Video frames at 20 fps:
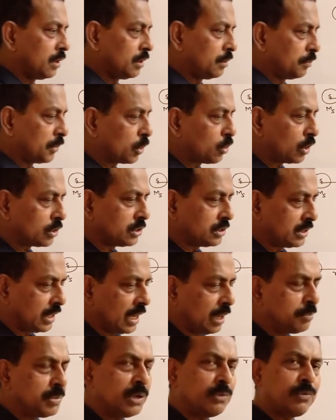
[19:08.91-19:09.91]
because
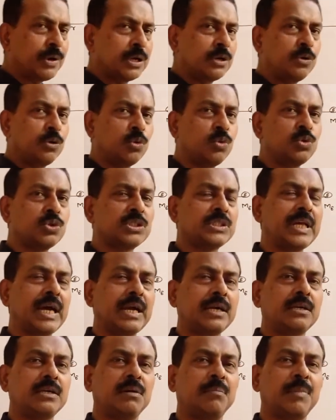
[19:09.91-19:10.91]
everyone knows
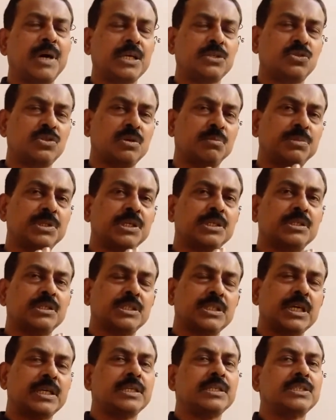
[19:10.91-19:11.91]
that the mass of the
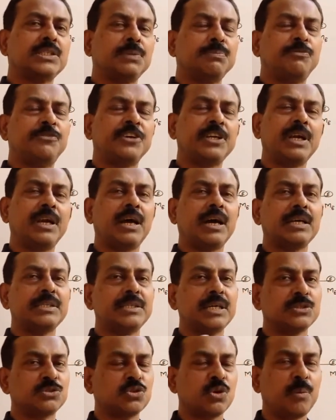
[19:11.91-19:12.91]
Sun is very large
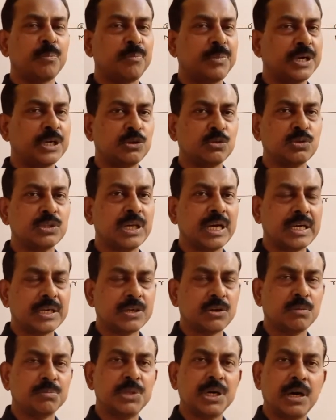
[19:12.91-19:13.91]
as compared to that
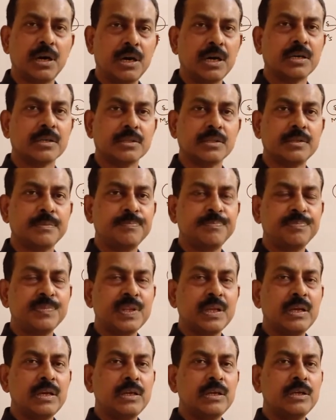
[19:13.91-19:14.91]
of the Earth,
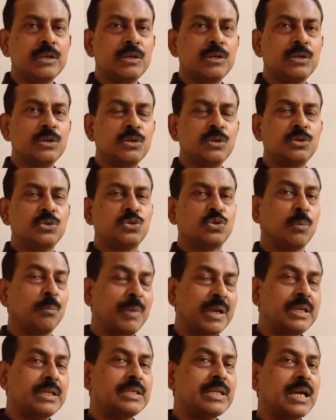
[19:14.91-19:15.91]
so
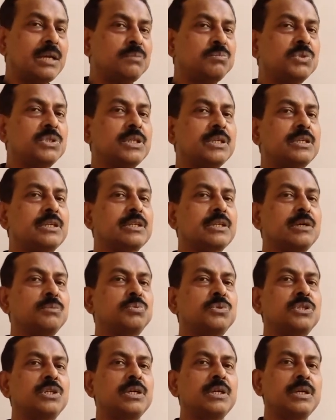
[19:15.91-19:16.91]
many times it
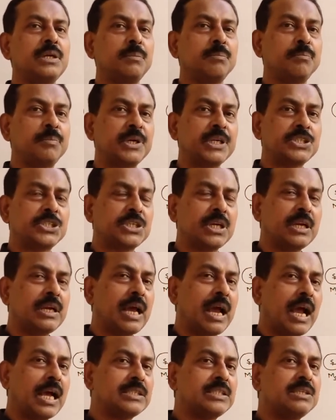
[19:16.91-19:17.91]
gives the impression
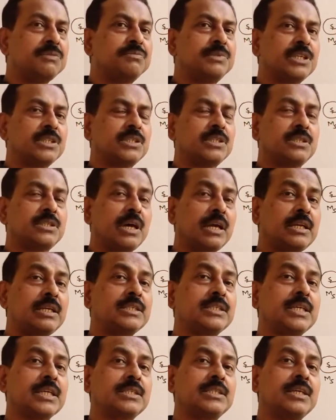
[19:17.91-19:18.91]
as if the Sun
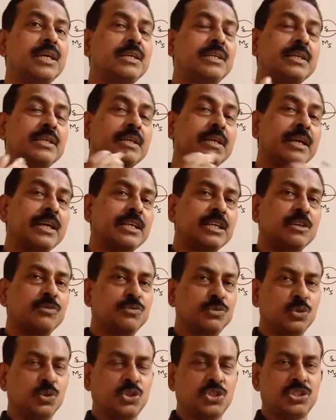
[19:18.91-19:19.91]
is exerting greater
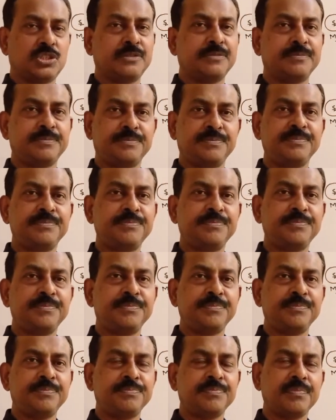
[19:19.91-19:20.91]
force.
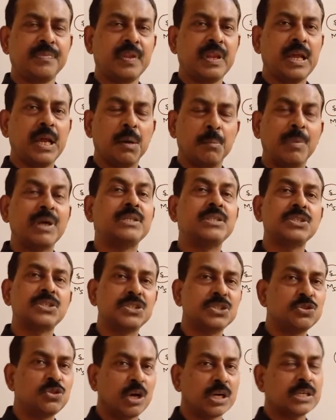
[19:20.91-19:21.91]
But this
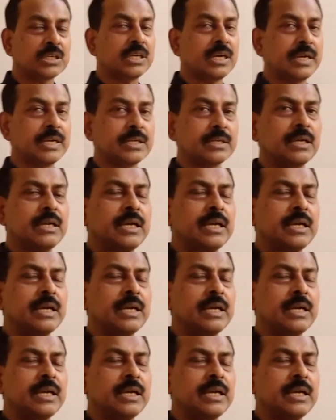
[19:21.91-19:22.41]
is not correct.